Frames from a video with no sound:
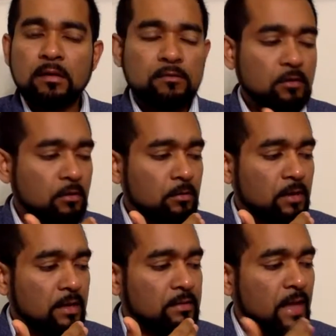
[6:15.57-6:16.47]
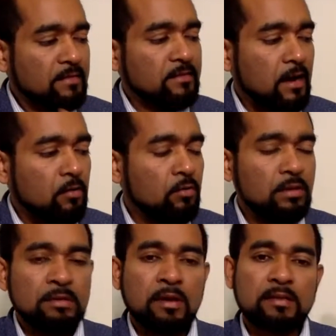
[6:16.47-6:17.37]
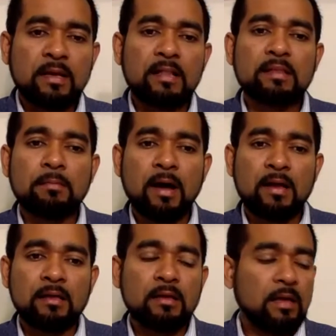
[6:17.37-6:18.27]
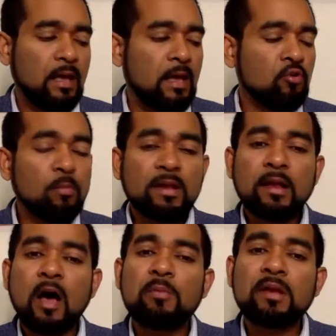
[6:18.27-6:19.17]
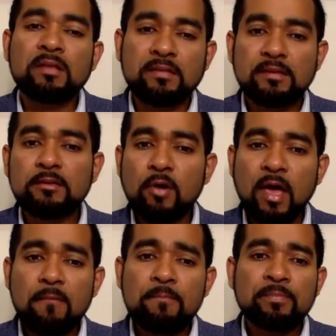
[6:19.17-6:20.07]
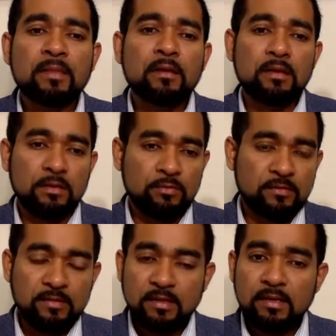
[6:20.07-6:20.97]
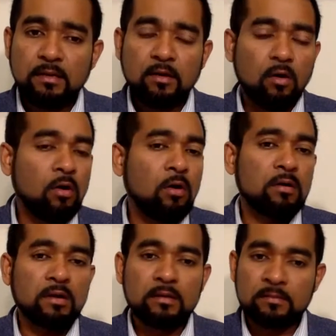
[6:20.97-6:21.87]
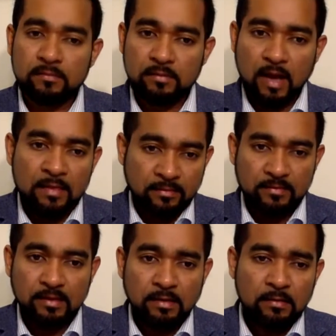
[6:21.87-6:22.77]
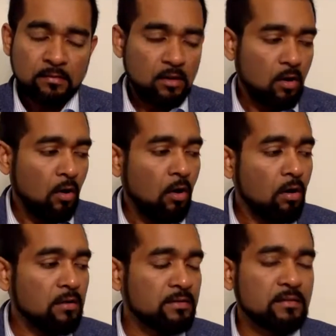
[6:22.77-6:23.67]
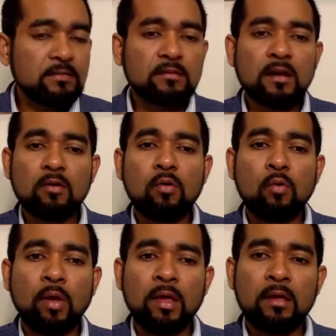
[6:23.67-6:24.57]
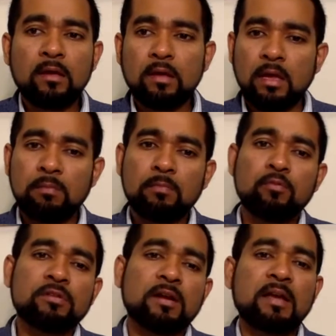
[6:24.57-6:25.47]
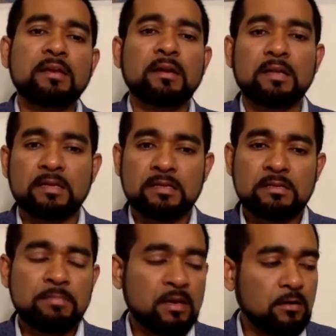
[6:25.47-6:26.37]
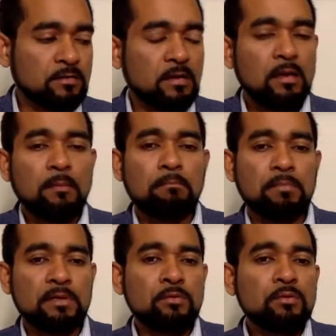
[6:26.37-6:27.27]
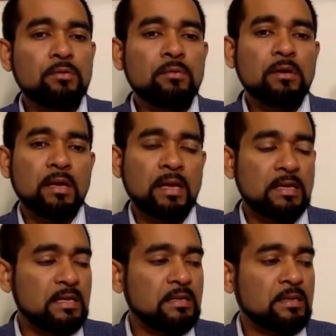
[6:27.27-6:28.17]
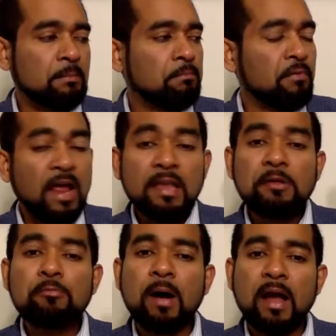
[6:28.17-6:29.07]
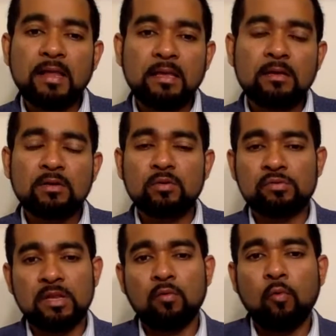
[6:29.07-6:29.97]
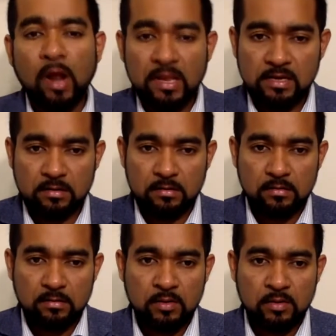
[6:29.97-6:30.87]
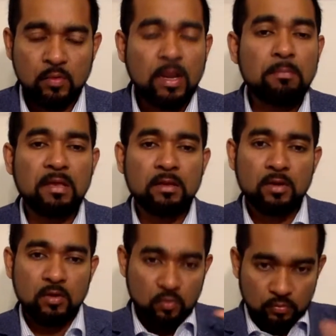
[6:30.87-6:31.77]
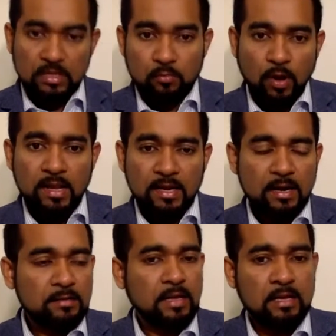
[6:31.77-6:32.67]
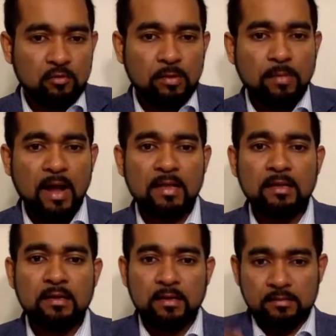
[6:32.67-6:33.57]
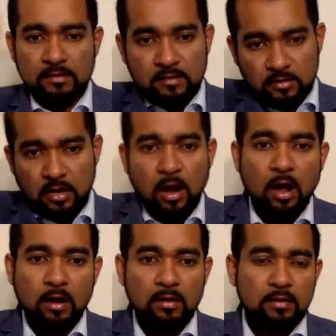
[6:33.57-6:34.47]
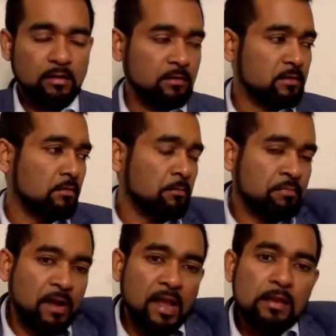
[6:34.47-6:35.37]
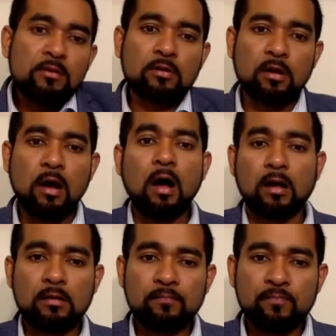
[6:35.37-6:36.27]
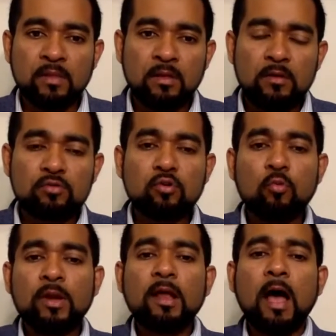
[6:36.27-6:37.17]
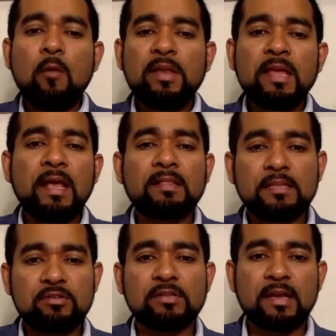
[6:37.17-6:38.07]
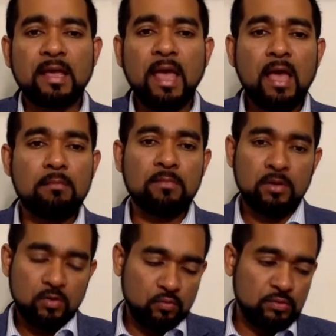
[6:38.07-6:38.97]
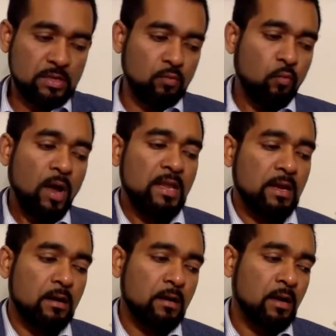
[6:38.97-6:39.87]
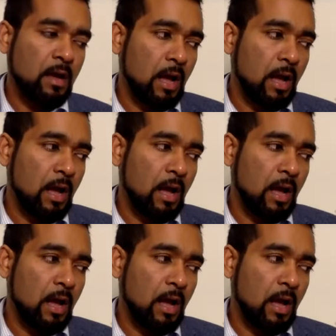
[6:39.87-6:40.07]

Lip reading: So that's how you get the healthy body. And no matter how many disease you have, you see or unseen, all disease is gonna go away if you put the right ingredient, because you getting the brand new body within 1 year. What I mean, within 1 year, the human body, this Dr. Haque is gonna be brand new Dr. Haque. So no matter how many health issues that I have, within 1 year,